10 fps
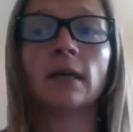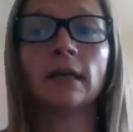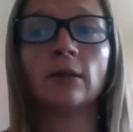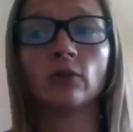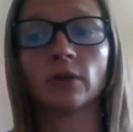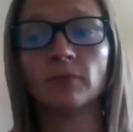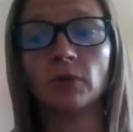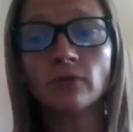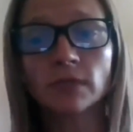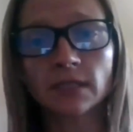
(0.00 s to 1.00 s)
Your
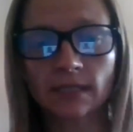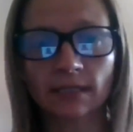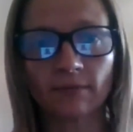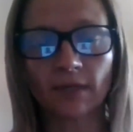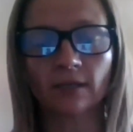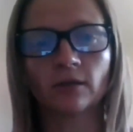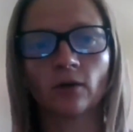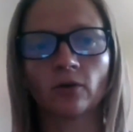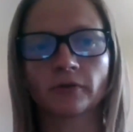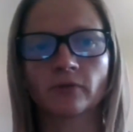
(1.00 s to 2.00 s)
immune system then
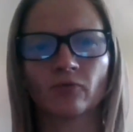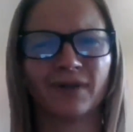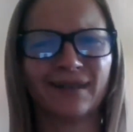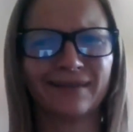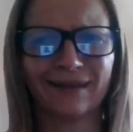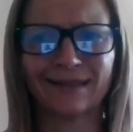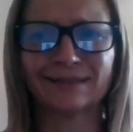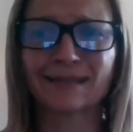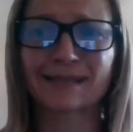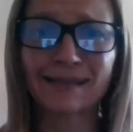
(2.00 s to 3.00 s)
goes, what the hell
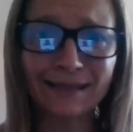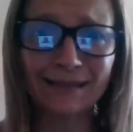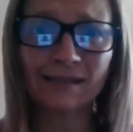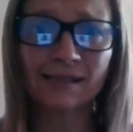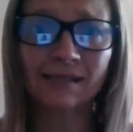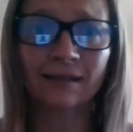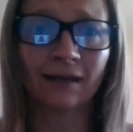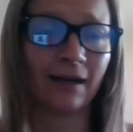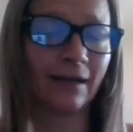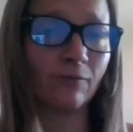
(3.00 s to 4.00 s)
is this?
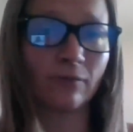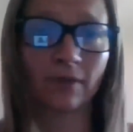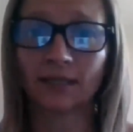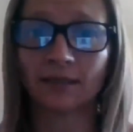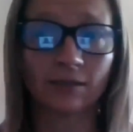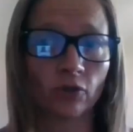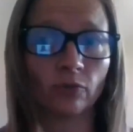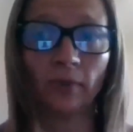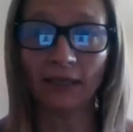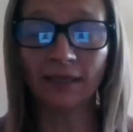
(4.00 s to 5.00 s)
I don't think
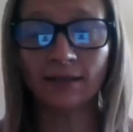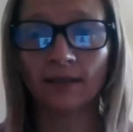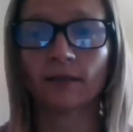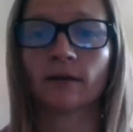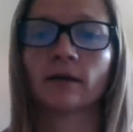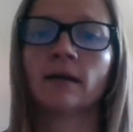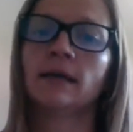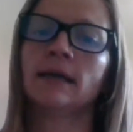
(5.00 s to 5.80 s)
should be in here.